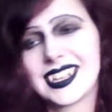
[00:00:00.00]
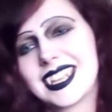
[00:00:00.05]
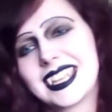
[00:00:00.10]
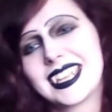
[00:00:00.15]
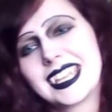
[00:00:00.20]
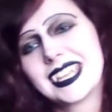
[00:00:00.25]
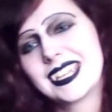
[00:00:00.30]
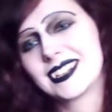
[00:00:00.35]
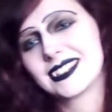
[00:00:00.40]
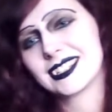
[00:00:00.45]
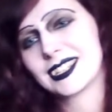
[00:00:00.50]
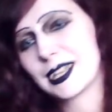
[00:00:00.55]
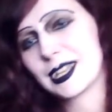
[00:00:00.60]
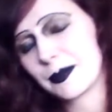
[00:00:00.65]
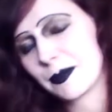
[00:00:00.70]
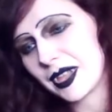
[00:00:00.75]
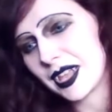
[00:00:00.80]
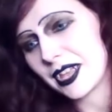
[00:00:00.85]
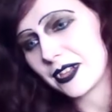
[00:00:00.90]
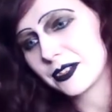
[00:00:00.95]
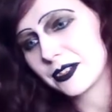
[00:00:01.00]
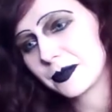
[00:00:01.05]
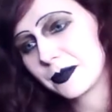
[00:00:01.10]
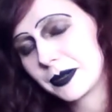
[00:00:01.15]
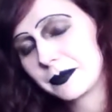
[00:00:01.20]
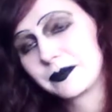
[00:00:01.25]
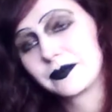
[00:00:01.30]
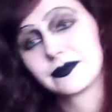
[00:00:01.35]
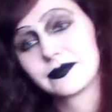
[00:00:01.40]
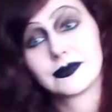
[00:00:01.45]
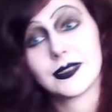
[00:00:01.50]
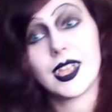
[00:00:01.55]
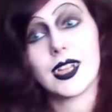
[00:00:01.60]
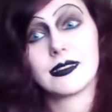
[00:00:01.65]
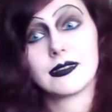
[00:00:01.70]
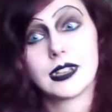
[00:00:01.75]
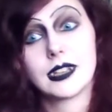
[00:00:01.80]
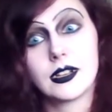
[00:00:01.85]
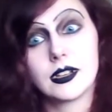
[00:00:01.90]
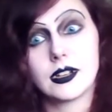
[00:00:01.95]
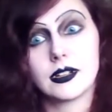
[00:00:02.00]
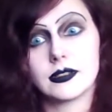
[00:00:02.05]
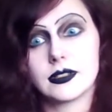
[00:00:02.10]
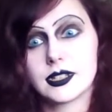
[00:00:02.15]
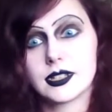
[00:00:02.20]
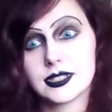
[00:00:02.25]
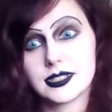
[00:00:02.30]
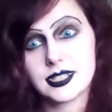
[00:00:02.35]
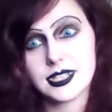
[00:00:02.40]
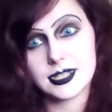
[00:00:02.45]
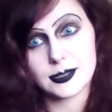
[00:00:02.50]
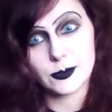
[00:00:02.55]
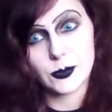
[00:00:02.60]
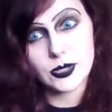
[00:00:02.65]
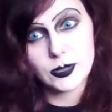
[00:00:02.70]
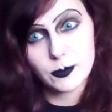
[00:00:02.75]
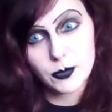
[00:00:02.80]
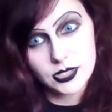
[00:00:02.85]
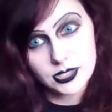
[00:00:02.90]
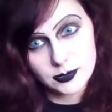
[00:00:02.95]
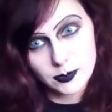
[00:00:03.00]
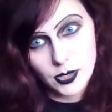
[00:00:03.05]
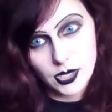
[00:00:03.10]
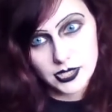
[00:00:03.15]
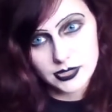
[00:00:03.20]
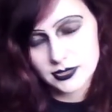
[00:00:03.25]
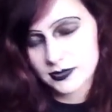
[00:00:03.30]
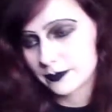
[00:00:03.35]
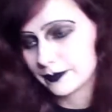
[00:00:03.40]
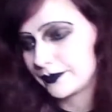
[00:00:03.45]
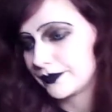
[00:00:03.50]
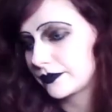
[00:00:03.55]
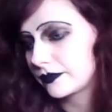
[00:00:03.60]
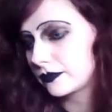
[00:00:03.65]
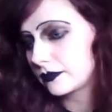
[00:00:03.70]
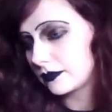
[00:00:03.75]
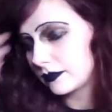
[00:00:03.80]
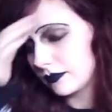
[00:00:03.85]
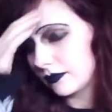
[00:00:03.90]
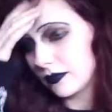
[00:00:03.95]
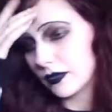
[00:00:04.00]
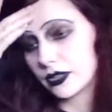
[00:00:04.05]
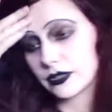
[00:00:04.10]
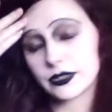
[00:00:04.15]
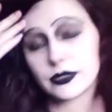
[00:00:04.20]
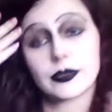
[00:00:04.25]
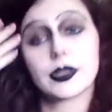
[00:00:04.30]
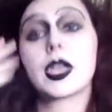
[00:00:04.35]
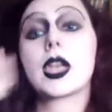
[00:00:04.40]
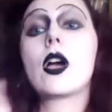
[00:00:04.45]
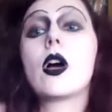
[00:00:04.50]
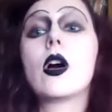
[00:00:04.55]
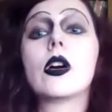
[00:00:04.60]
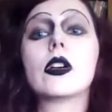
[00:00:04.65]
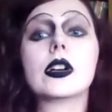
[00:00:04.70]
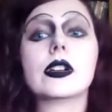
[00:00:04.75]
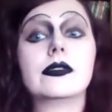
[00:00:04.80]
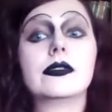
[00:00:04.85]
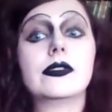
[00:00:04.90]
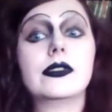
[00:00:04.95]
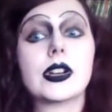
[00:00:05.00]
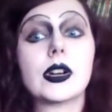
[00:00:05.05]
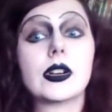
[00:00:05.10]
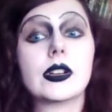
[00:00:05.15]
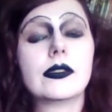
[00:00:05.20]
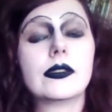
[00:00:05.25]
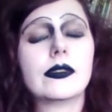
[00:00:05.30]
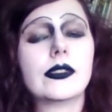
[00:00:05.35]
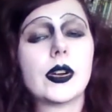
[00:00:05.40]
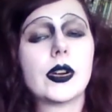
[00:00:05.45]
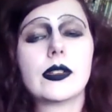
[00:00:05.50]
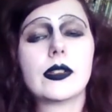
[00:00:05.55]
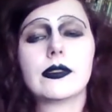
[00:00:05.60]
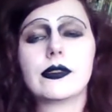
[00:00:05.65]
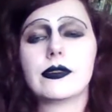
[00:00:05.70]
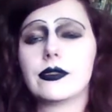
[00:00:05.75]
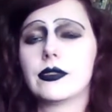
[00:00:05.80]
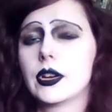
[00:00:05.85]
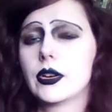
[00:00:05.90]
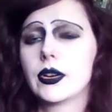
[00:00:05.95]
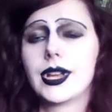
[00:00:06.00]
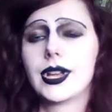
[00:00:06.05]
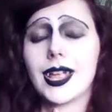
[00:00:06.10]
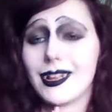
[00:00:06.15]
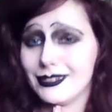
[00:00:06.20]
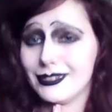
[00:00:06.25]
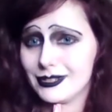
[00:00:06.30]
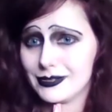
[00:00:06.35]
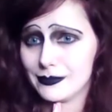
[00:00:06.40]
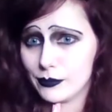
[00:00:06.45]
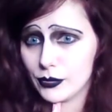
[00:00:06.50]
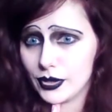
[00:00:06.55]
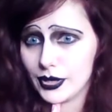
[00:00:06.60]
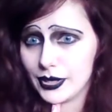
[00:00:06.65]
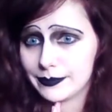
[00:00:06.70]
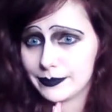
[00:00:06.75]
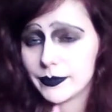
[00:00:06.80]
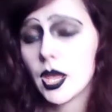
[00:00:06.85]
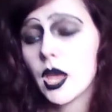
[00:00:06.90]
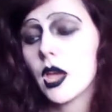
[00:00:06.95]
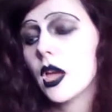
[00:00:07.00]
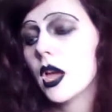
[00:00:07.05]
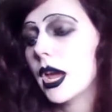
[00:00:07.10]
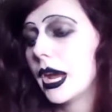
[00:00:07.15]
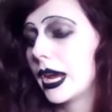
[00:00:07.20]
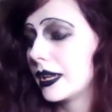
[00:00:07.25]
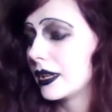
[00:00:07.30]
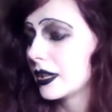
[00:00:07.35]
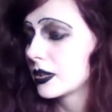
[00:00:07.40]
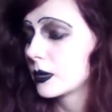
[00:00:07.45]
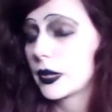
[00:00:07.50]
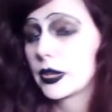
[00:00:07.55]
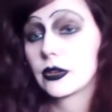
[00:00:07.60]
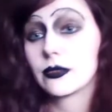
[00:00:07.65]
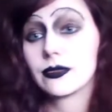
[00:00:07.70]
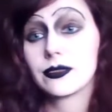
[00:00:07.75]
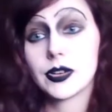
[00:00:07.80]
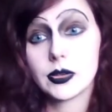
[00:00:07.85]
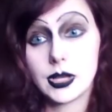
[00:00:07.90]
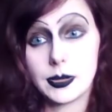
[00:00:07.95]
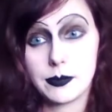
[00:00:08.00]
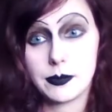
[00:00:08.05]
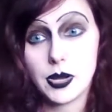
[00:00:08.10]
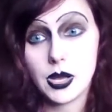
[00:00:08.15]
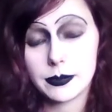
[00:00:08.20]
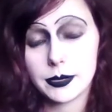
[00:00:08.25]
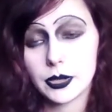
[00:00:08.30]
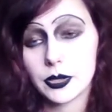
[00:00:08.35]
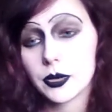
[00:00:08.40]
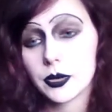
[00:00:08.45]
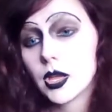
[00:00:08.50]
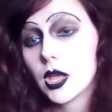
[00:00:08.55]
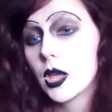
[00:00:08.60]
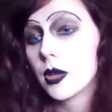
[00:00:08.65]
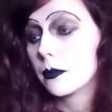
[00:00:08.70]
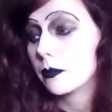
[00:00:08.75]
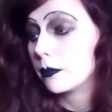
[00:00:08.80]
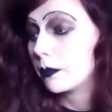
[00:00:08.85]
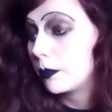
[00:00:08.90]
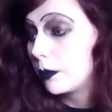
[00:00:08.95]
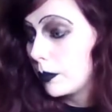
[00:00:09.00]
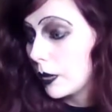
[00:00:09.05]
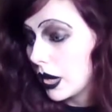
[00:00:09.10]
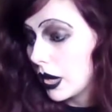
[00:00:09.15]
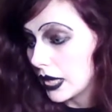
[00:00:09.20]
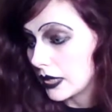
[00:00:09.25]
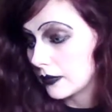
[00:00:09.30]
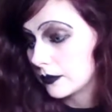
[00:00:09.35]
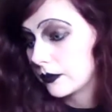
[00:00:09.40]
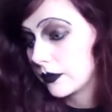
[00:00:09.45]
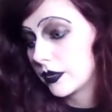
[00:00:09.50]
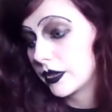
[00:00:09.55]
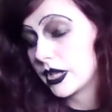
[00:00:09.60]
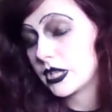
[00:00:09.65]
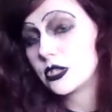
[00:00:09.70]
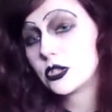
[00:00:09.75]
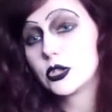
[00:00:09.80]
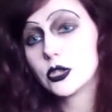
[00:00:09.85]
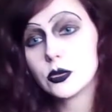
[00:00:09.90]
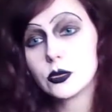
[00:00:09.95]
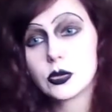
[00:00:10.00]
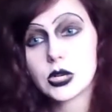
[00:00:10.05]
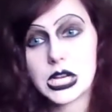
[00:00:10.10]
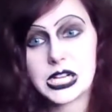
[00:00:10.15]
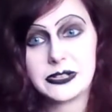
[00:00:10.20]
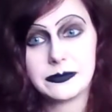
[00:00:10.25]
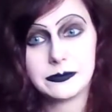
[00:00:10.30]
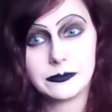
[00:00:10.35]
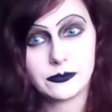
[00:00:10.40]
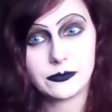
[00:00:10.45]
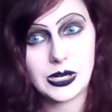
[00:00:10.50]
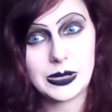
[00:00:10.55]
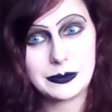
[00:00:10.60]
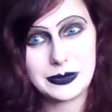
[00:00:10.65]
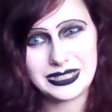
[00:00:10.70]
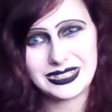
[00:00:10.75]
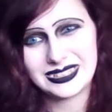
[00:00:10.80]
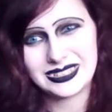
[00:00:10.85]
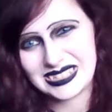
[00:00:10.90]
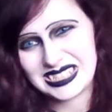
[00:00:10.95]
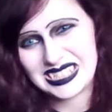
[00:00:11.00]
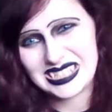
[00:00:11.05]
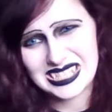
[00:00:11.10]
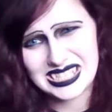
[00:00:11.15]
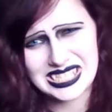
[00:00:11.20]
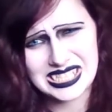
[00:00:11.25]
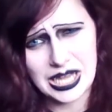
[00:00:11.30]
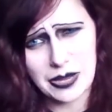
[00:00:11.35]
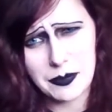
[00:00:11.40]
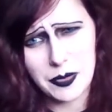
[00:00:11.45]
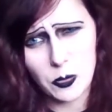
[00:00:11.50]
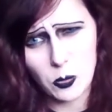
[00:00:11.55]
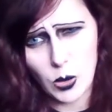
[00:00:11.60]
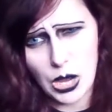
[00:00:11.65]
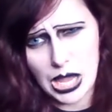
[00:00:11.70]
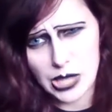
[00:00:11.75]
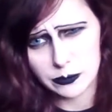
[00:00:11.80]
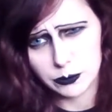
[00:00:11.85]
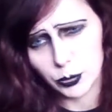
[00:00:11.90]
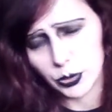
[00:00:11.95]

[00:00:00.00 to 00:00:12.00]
he doesn't like being held, but yeah, there you go. You get to see his pretty, pretty spots. So they are a very, very, very handsome breed, and that's why they're fairly popular. But they do come from a semi-wild